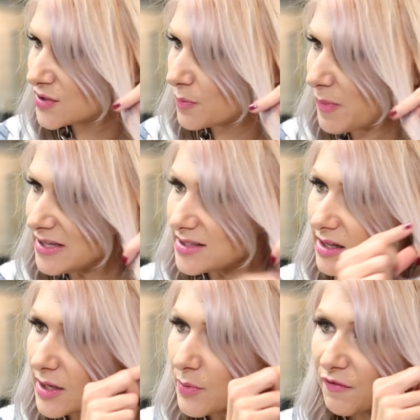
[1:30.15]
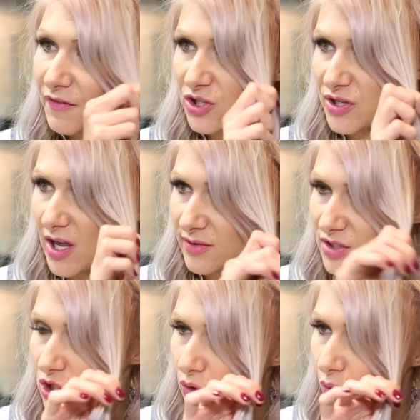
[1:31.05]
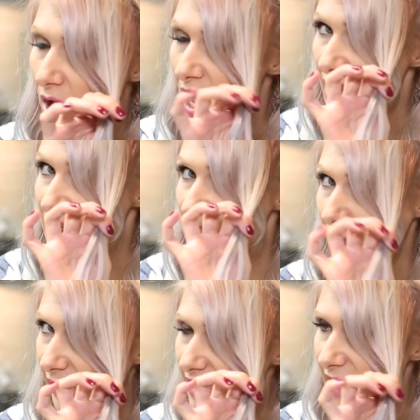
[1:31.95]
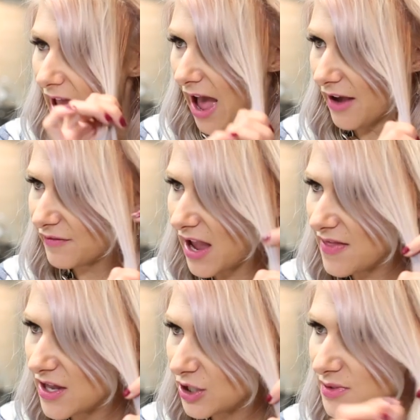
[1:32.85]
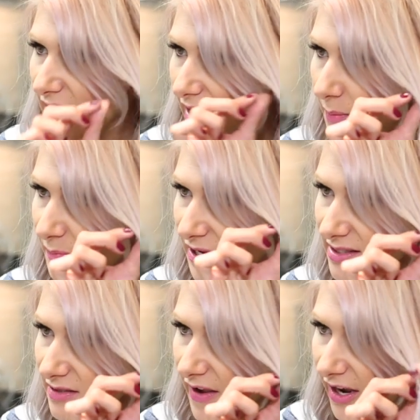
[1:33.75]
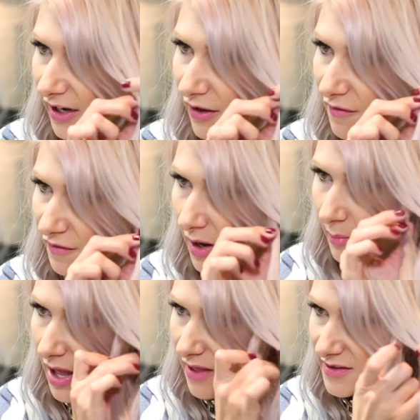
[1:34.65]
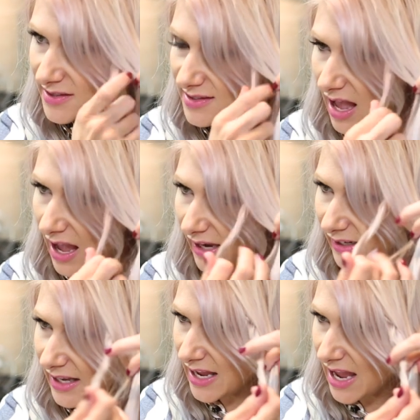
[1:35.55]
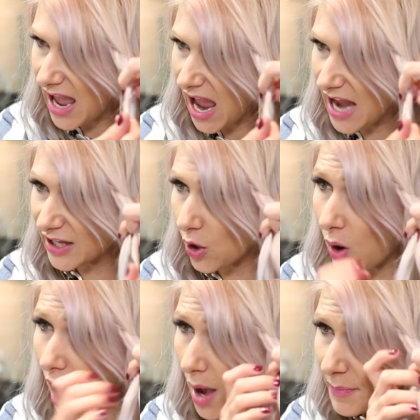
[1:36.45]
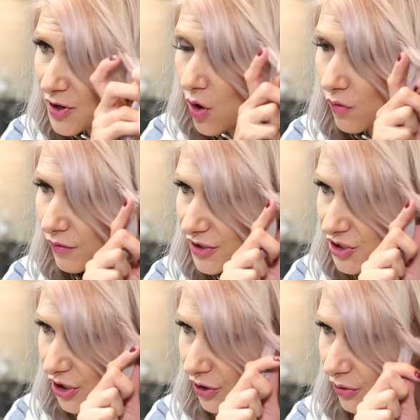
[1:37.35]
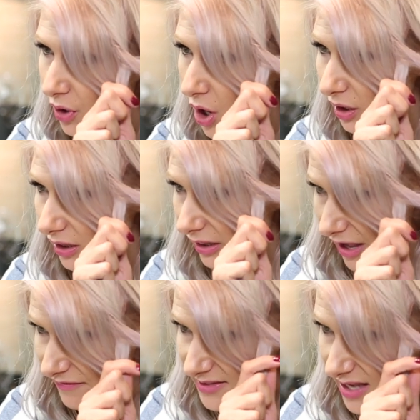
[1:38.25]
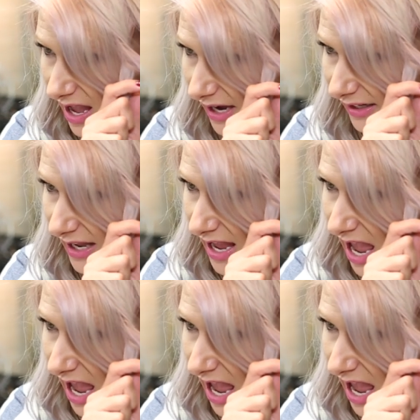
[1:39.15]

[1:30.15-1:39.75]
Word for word: So basically with fishtails, you split it in half, and then you take a piece of hair from the side and go up and over to your left side,